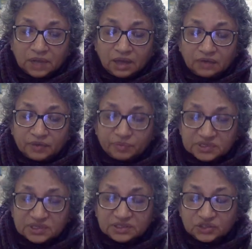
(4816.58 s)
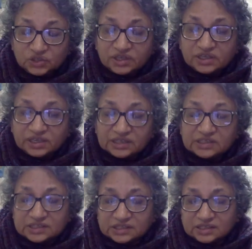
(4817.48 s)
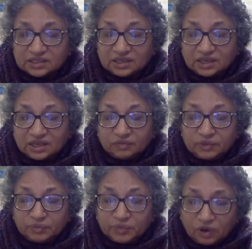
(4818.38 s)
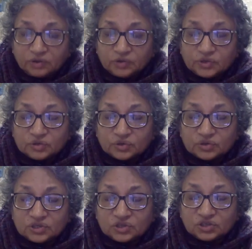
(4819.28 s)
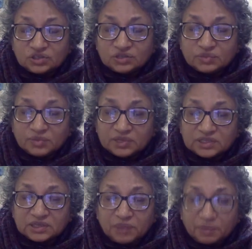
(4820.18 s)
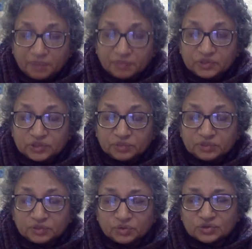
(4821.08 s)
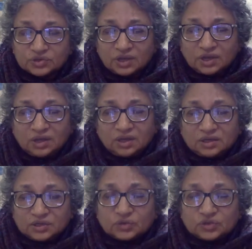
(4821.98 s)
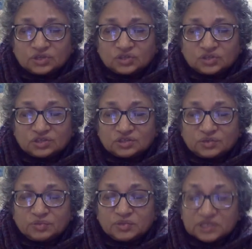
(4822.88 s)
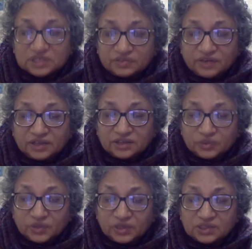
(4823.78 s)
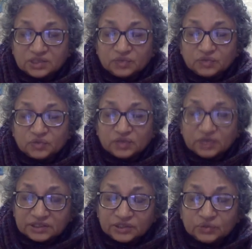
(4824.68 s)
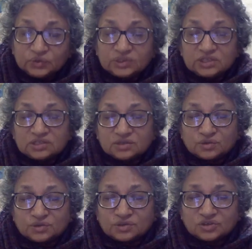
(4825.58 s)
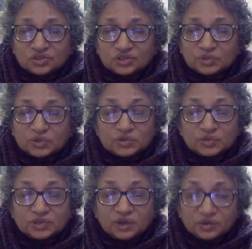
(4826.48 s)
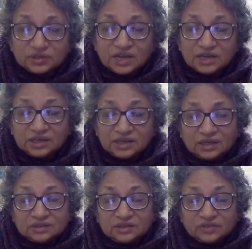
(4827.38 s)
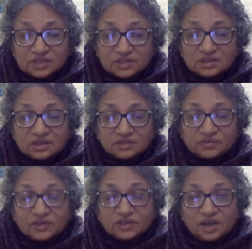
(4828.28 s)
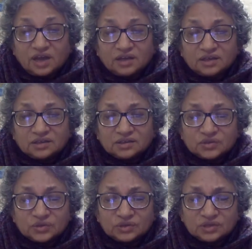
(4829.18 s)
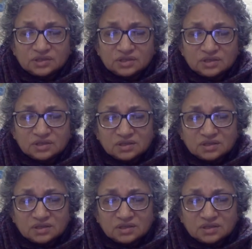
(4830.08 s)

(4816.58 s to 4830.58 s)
representation in guilds. We belong to associations. We must keep our membership in those associations. We must define the ways in which we continue these associations, because without that, the risk is very high. So this is